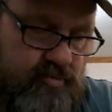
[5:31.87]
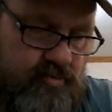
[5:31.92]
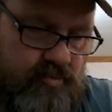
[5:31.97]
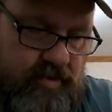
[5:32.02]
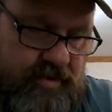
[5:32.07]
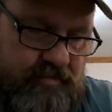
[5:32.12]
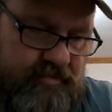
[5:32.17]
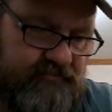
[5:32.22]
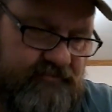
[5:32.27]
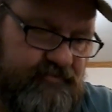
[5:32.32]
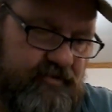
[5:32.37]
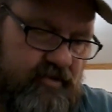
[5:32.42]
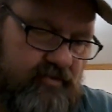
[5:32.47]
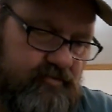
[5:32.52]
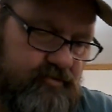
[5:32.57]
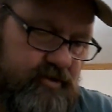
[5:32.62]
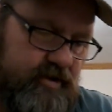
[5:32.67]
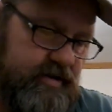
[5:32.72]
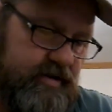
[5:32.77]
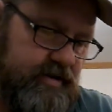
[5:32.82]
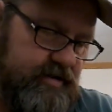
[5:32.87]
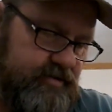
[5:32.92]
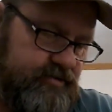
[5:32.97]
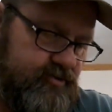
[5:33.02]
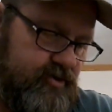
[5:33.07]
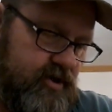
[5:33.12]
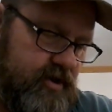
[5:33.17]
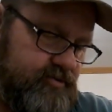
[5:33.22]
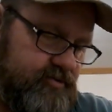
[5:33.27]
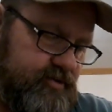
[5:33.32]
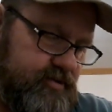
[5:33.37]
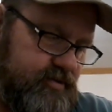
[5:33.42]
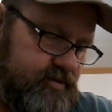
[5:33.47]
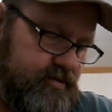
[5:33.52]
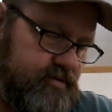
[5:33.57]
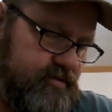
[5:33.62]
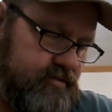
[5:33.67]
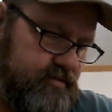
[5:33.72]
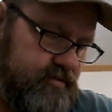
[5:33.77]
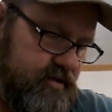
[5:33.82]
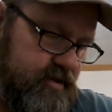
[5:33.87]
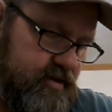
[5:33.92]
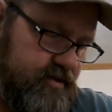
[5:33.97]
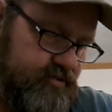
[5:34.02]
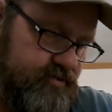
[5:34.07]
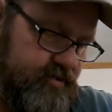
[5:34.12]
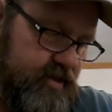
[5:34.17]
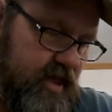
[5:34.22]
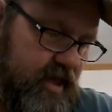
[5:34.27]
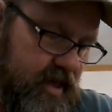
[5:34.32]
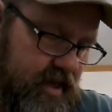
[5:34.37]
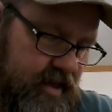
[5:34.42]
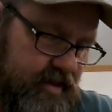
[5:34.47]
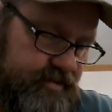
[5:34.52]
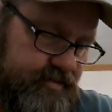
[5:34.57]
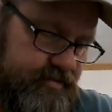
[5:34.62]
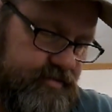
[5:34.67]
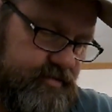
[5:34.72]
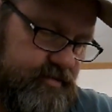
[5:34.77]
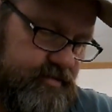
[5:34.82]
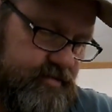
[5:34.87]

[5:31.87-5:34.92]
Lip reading: Women folk read the instructions. Not us guys.